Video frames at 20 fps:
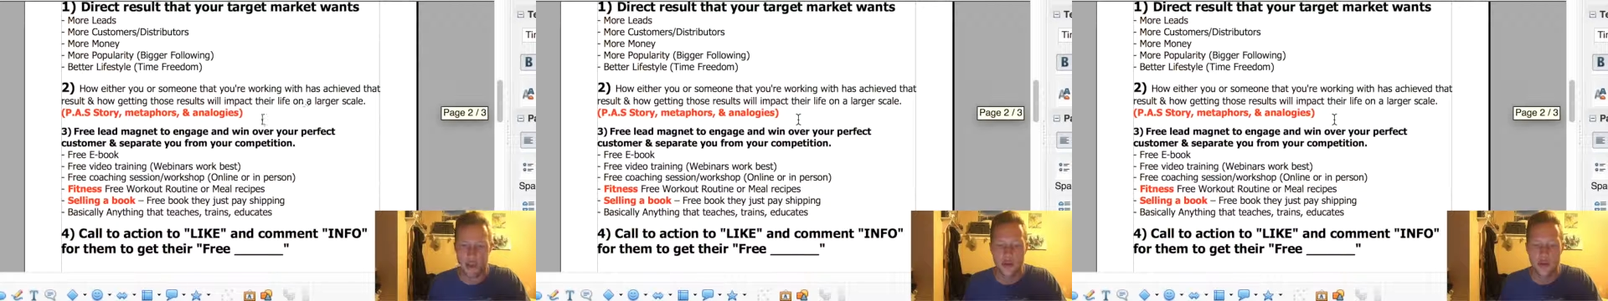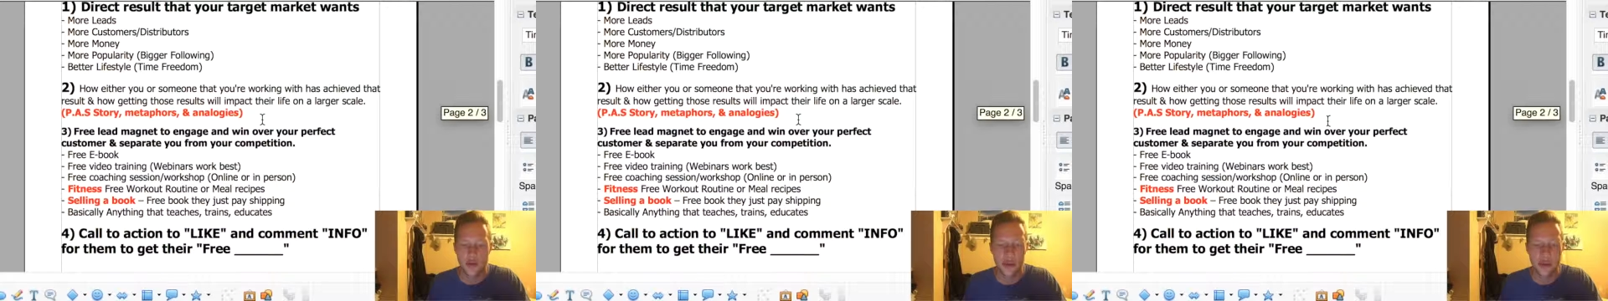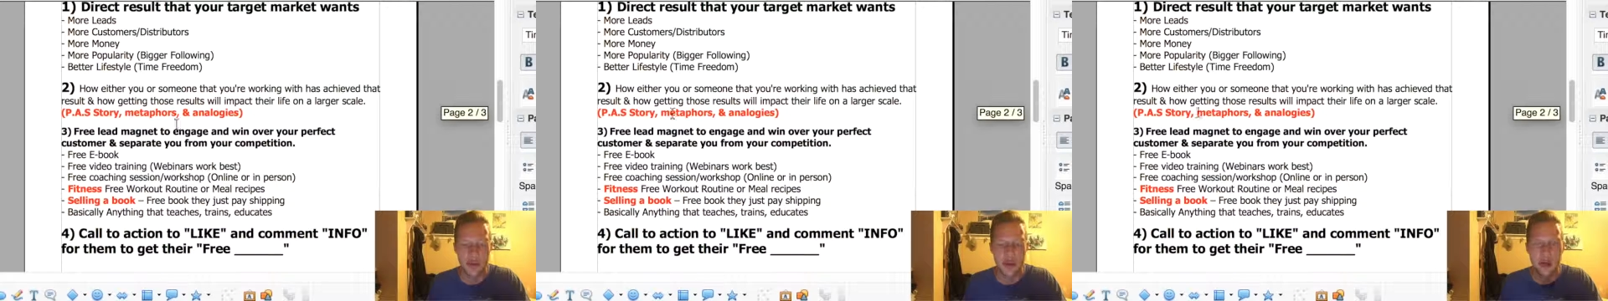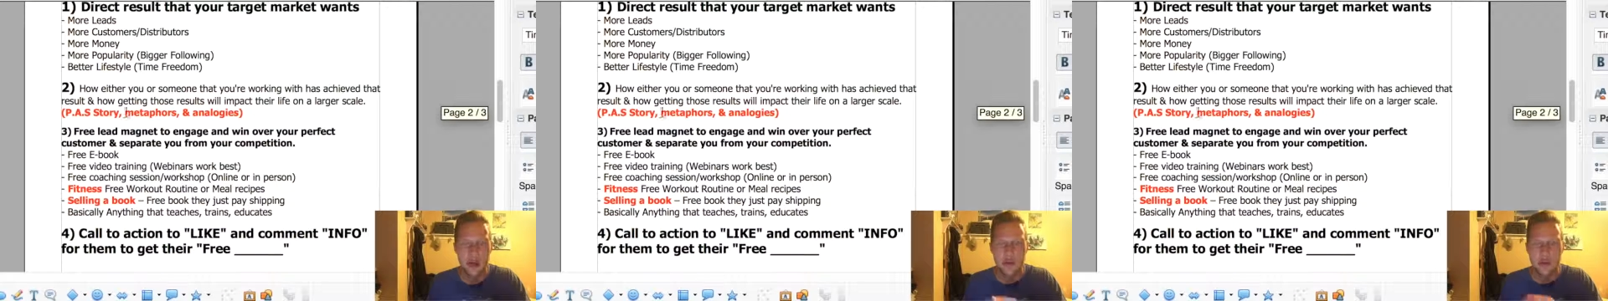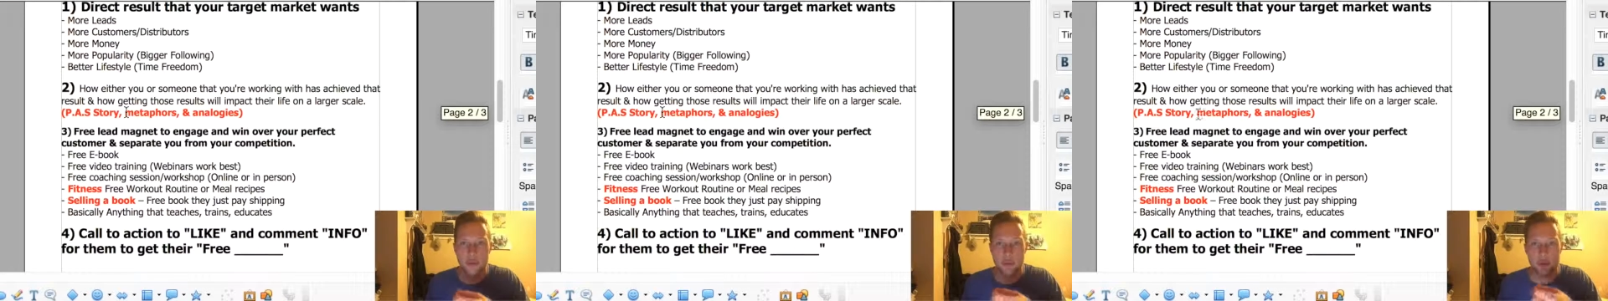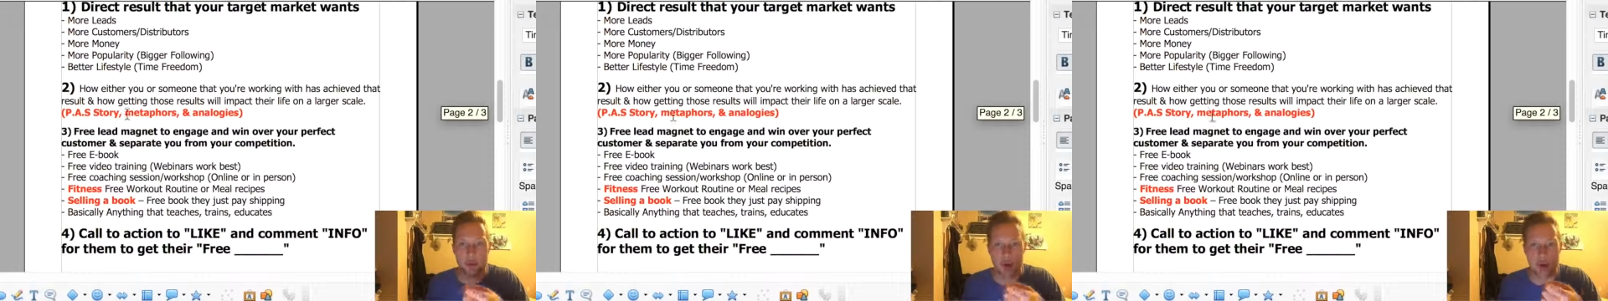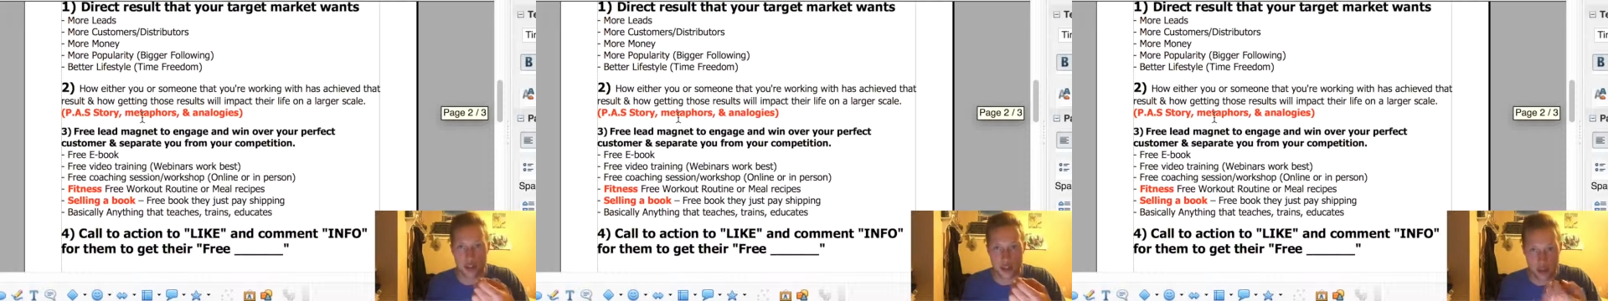do it
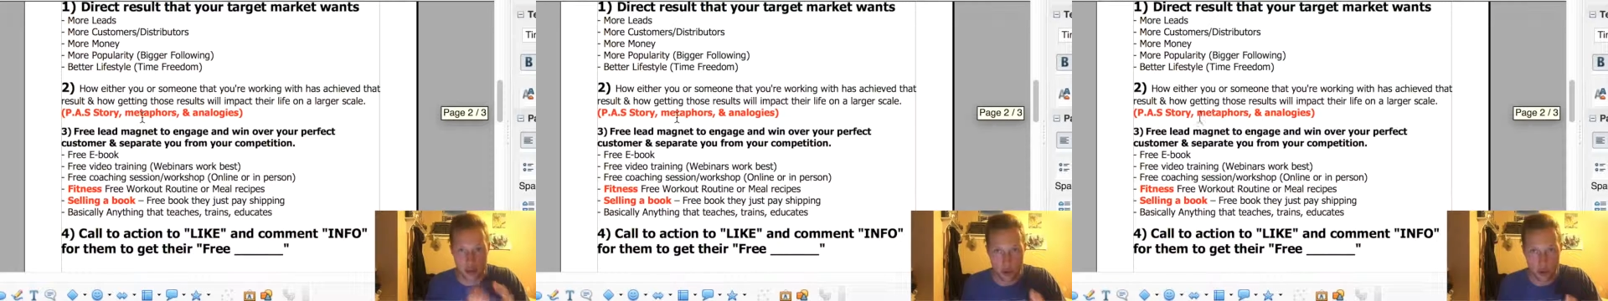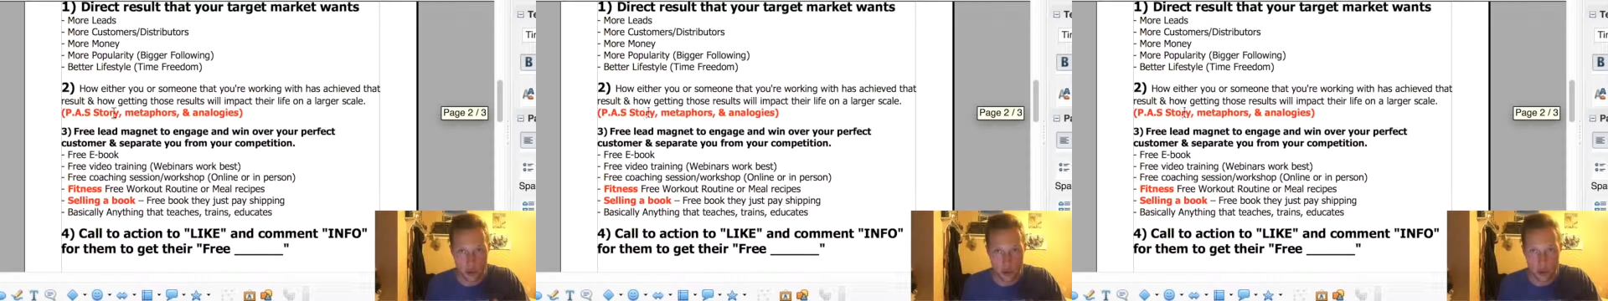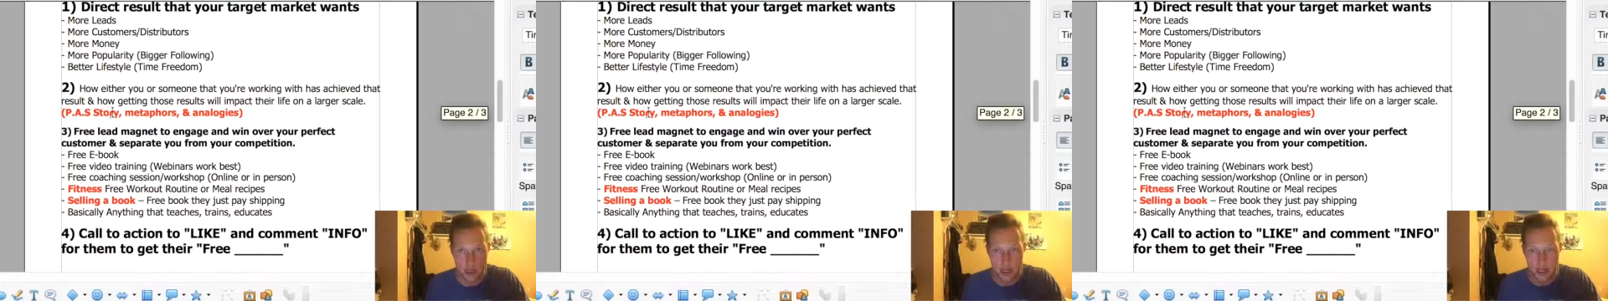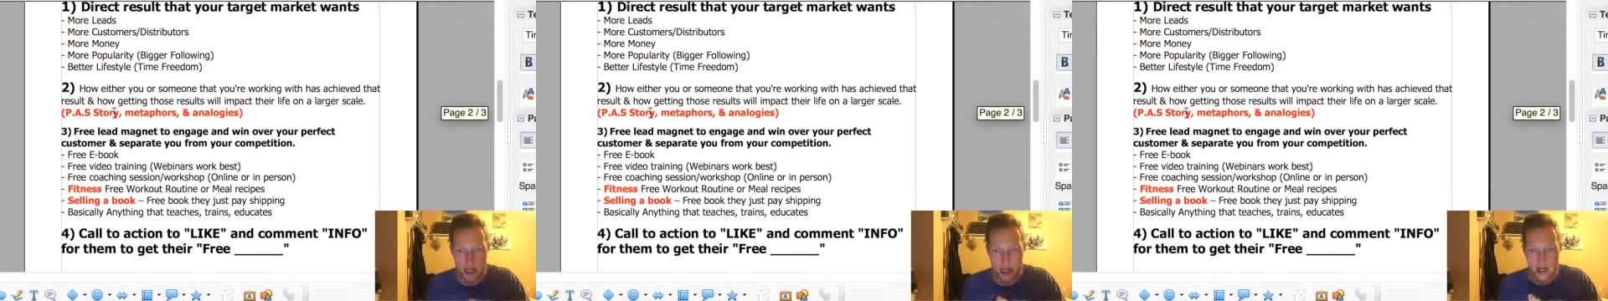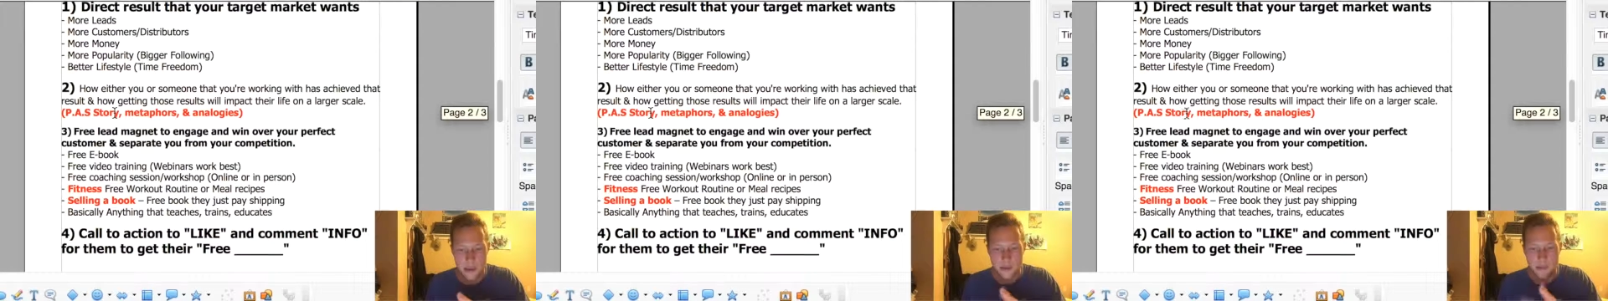through a story,